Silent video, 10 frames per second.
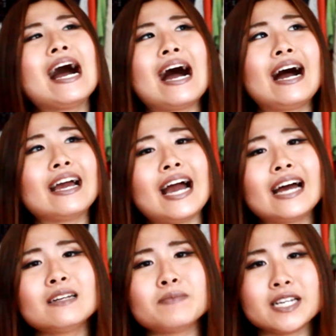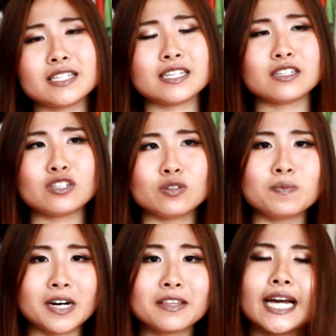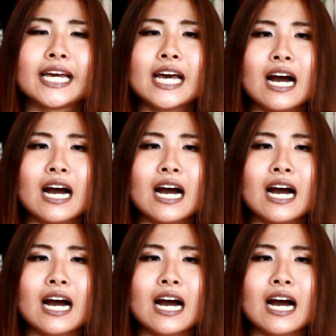I had amazing two months. I,